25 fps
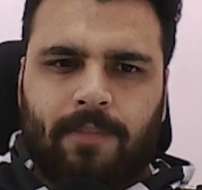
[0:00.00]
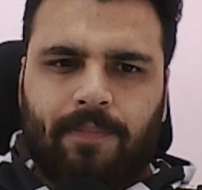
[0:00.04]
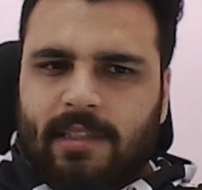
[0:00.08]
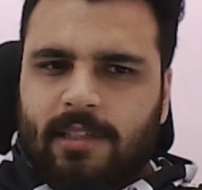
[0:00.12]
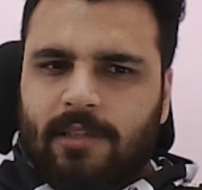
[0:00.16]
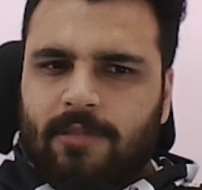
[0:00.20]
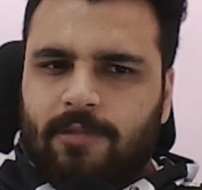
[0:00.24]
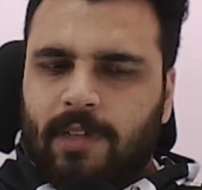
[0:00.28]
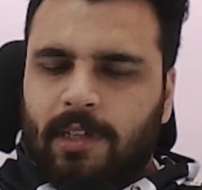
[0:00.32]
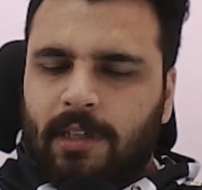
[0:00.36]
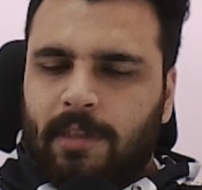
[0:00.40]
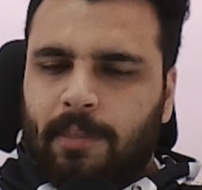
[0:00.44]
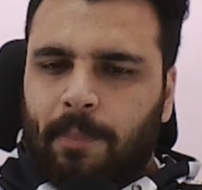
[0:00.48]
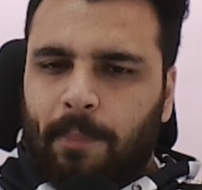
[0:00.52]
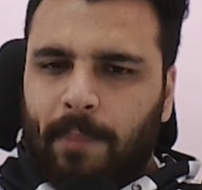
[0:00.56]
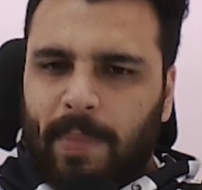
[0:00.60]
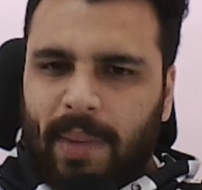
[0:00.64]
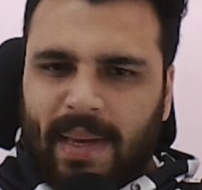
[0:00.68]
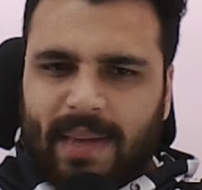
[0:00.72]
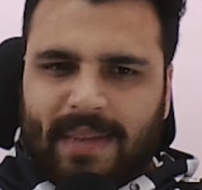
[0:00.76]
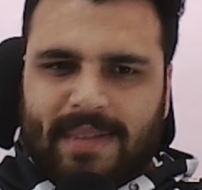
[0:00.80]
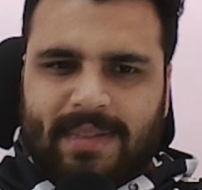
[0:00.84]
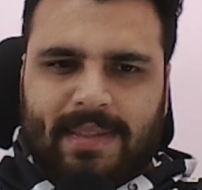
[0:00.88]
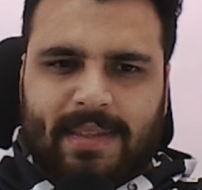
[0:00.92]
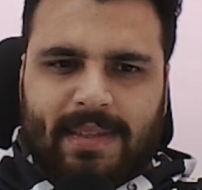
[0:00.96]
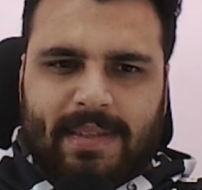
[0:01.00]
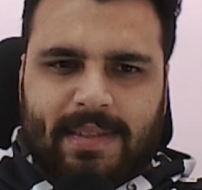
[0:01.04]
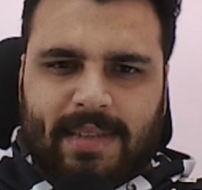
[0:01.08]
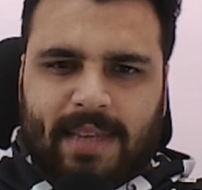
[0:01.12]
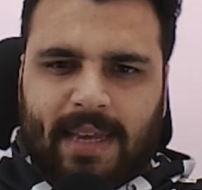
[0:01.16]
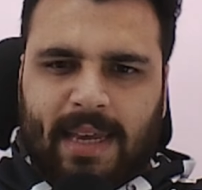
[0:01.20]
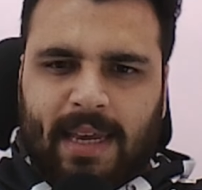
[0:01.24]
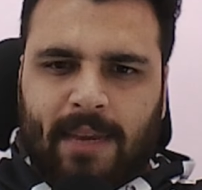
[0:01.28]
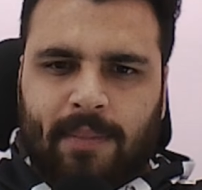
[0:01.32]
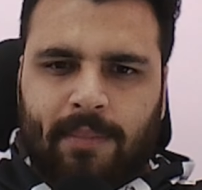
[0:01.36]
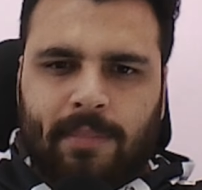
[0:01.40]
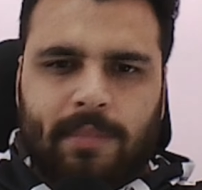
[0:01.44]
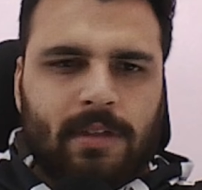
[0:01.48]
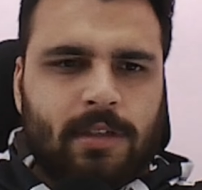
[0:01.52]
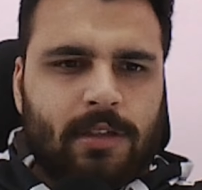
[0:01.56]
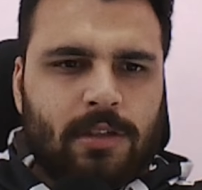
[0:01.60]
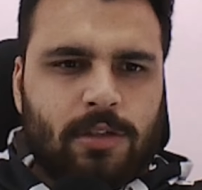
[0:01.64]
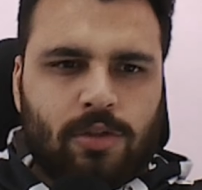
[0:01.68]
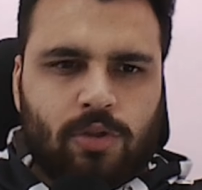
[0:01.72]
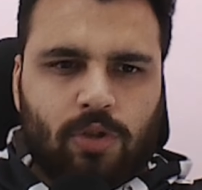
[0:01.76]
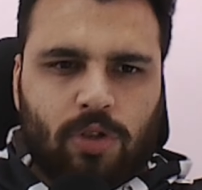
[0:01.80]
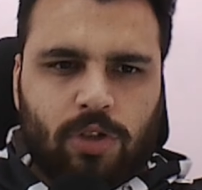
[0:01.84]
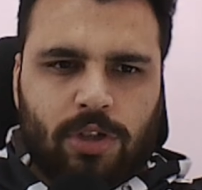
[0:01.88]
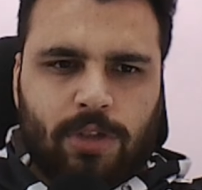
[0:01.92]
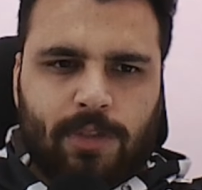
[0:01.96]
This is what makes this game
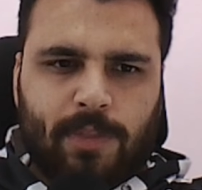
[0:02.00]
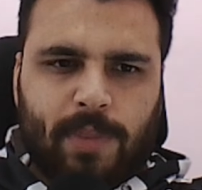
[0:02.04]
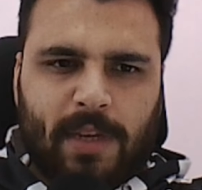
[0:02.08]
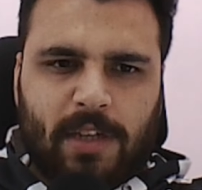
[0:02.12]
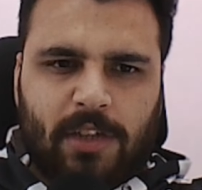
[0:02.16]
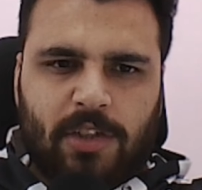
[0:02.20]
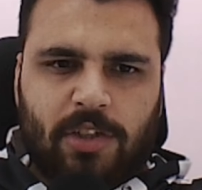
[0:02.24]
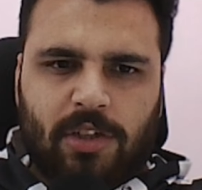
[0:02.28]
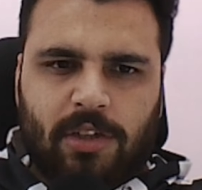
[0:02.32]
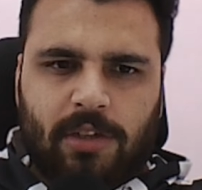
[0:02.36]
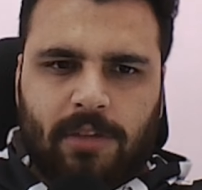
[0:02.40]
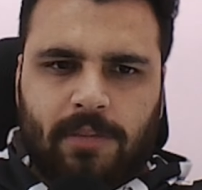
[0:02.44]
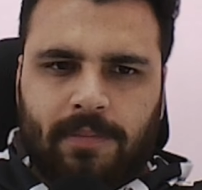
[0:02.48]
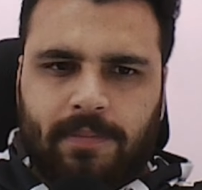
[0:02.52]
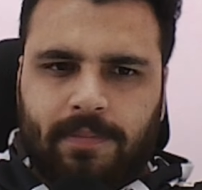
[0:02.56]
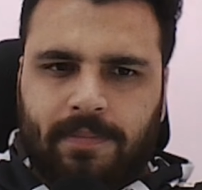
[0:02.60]
so special.